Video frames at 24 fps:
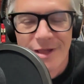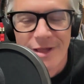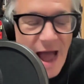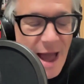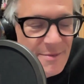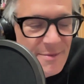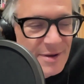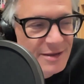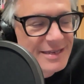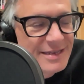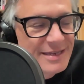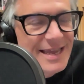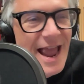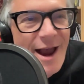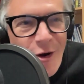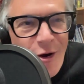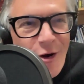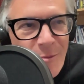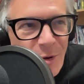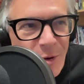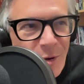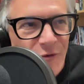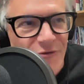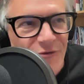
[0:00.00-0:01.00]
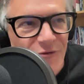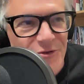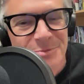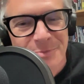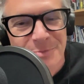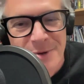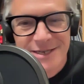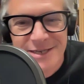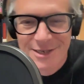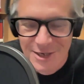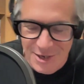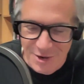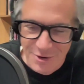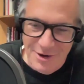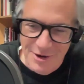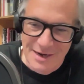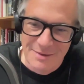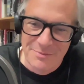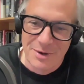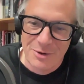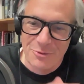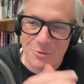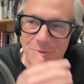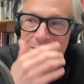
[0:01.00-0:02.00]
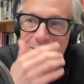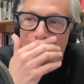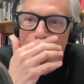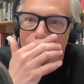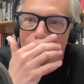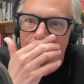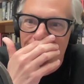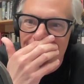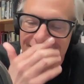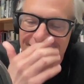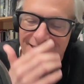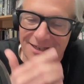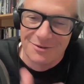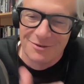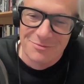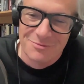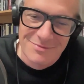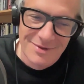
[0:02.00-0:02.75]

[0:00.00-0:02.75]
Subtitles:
I mean, terrible for space security, but it would be awesome.